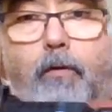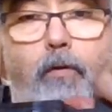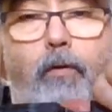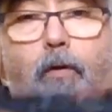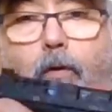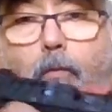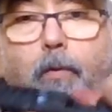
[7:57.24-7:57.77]

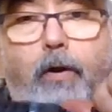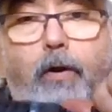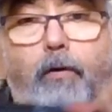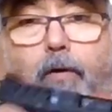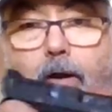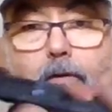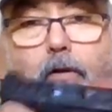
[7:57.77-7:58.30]
then I rack the
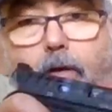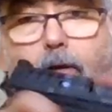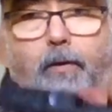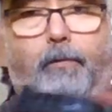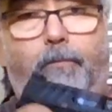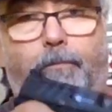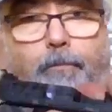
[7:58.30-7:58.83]
gun
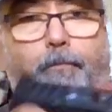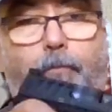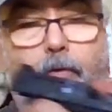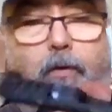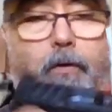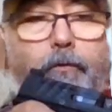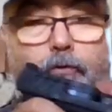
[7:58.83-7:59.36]
and
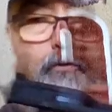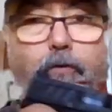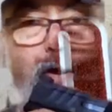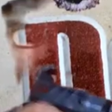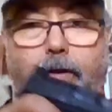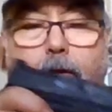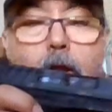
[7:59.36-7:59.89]
just rack it.
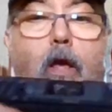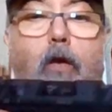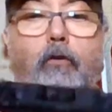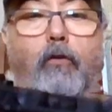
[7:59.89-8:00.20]
So this